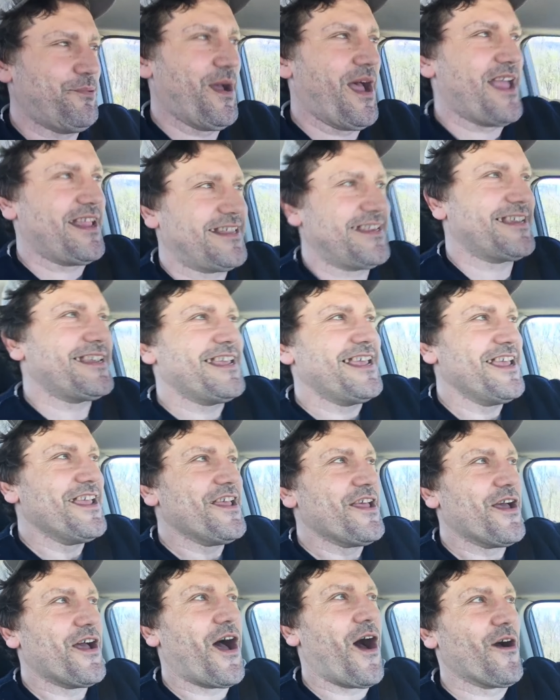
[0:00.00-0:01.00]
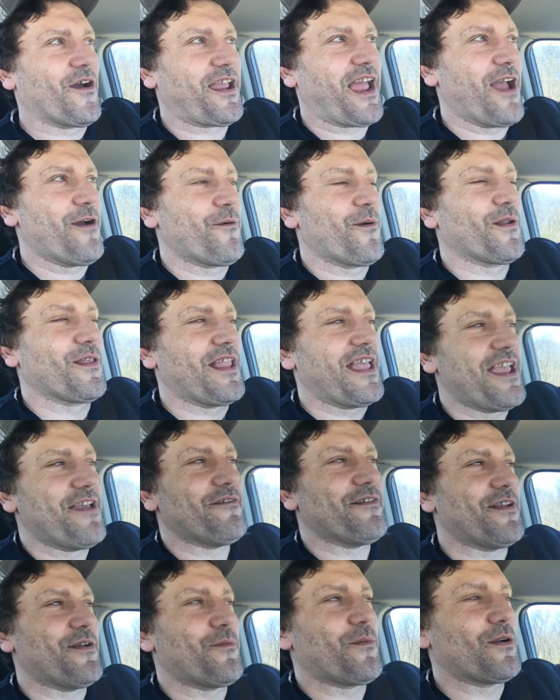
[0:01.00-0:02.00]
but okay, we're
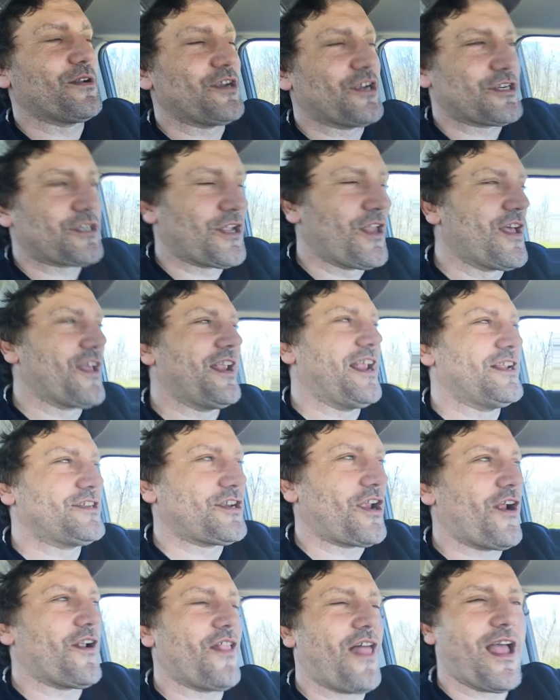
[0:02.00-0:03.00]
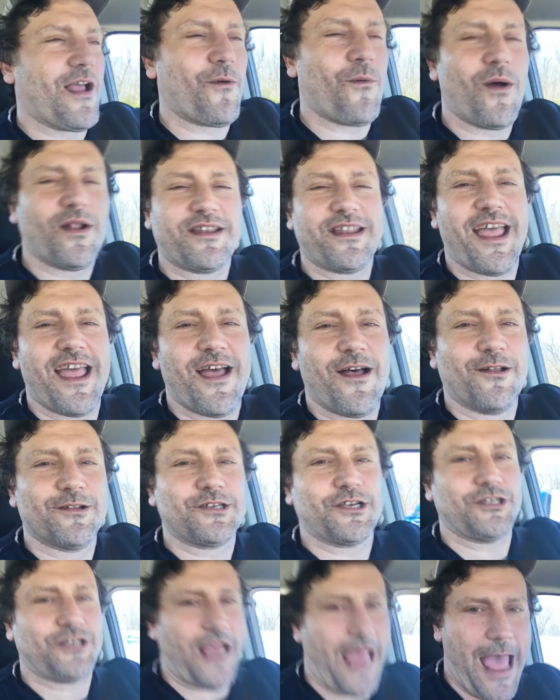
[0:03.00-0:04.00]
leaving and we're just looking at each other like, what the hell
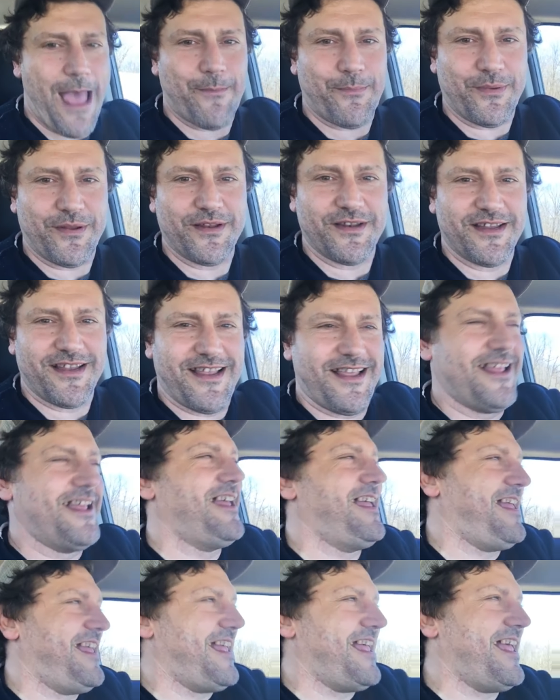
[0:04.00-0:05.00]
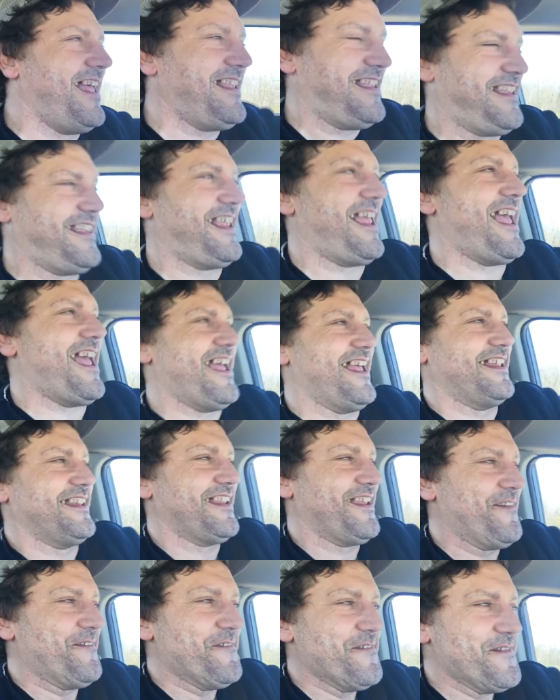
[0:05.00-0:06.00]
just happened?
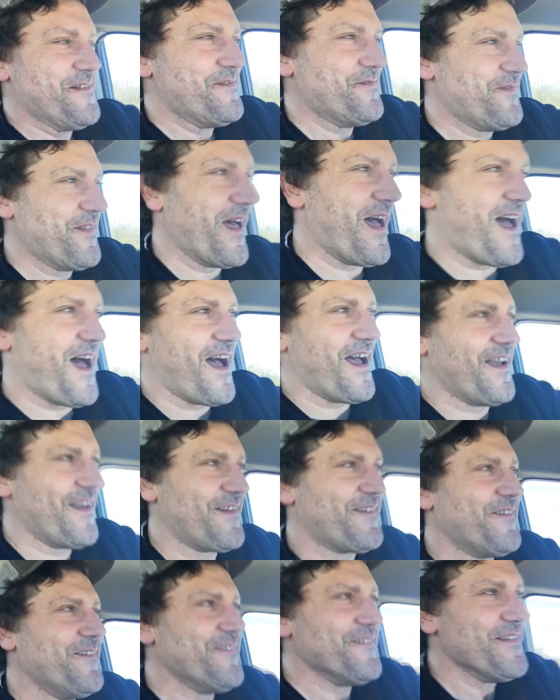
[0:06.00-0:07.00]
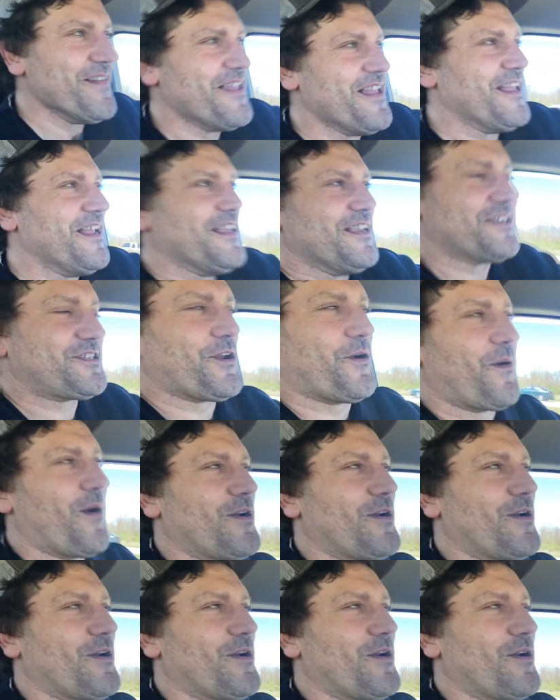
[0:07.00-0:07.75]
And so